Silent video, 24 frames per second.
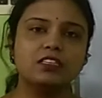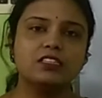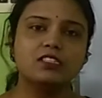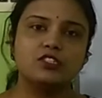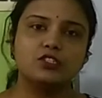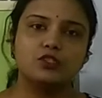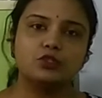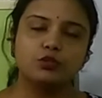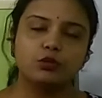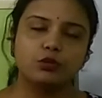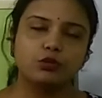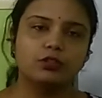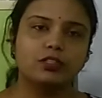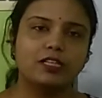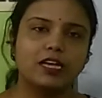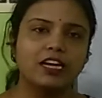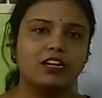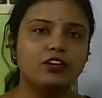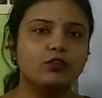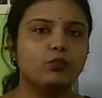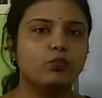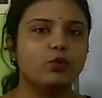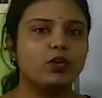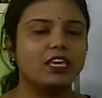so
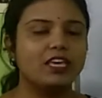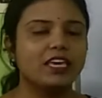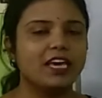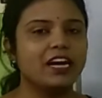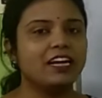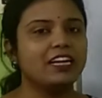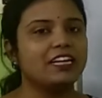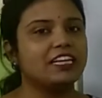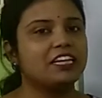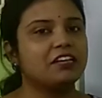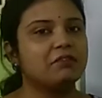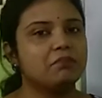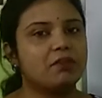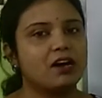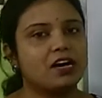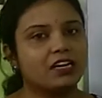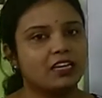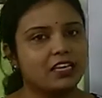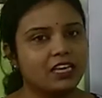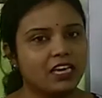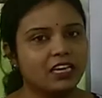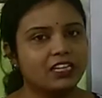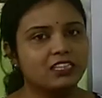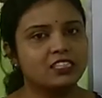that we can
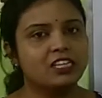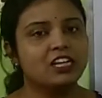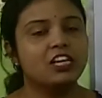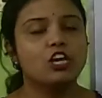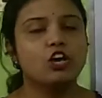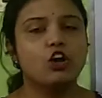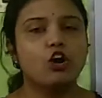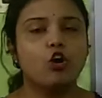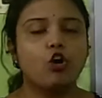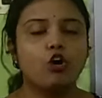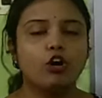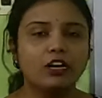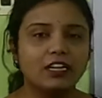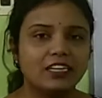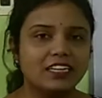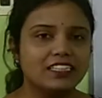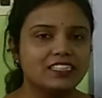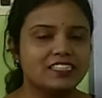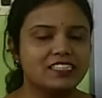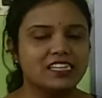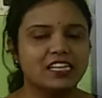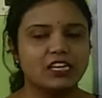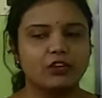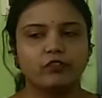demarcate or
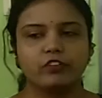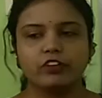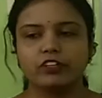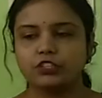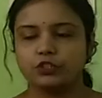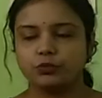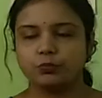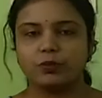distinguish